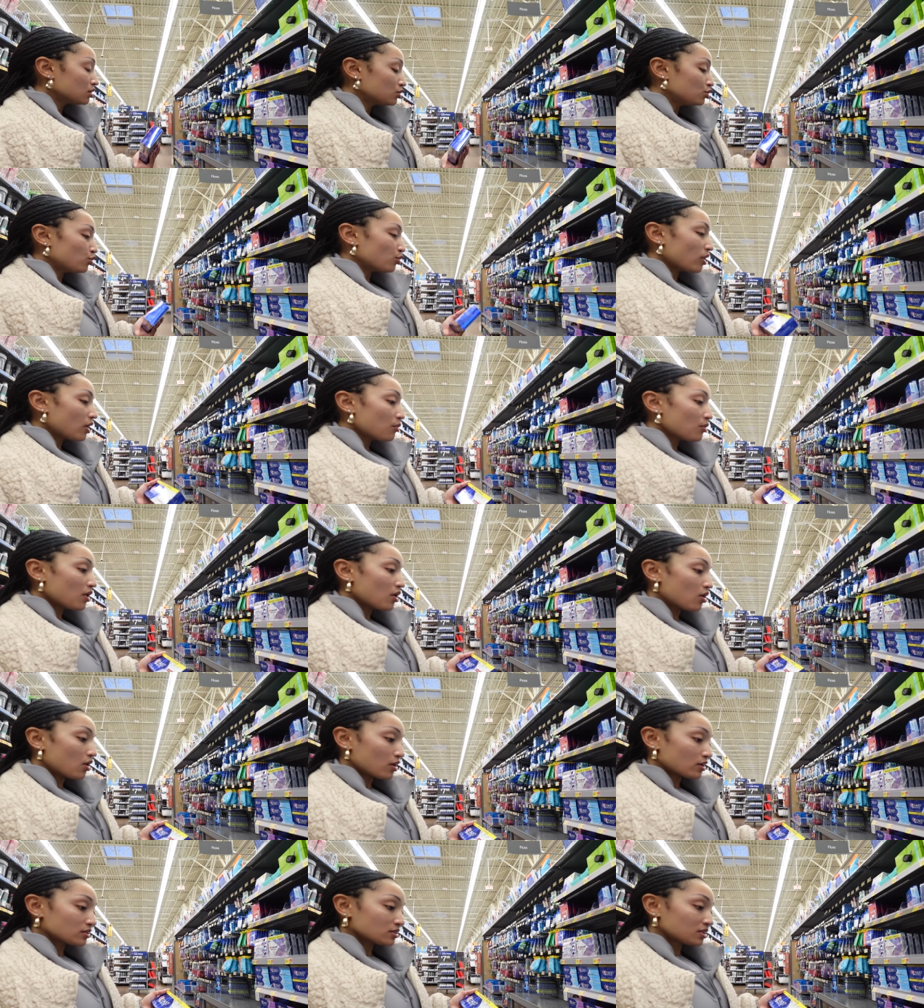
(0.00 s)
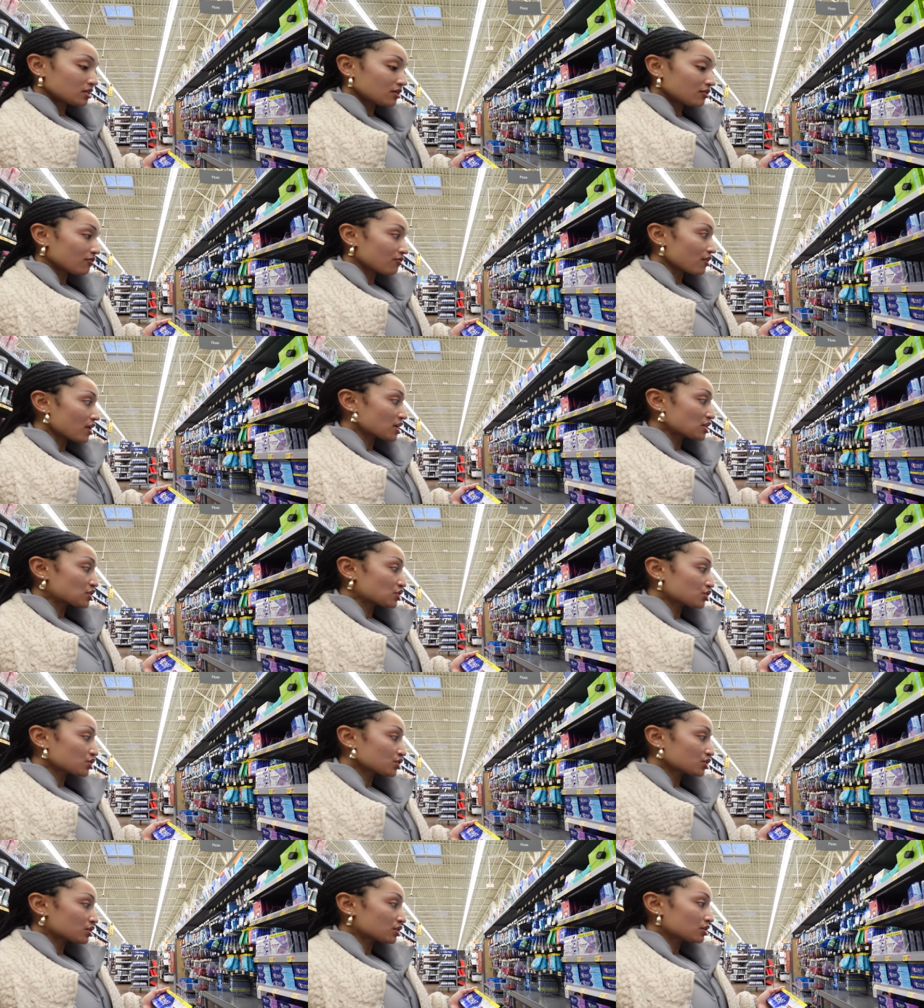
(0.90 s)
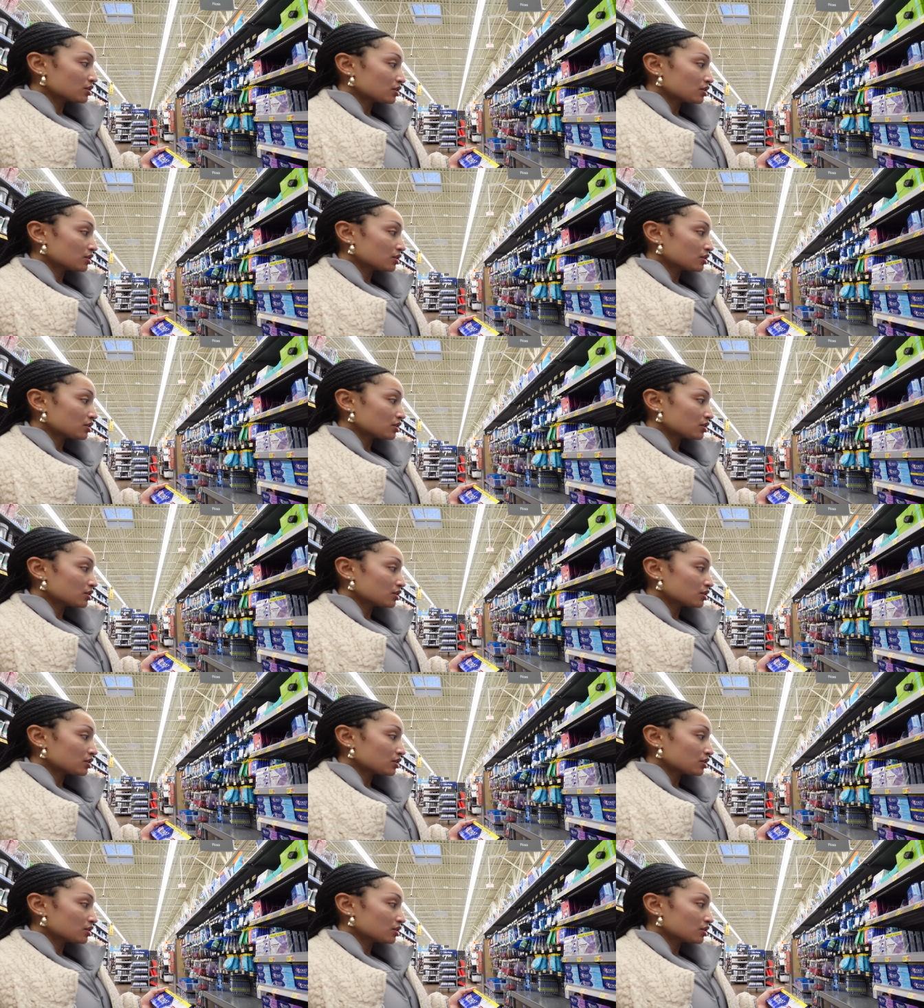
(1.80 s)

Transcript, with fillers: Do I want Arctic Fresh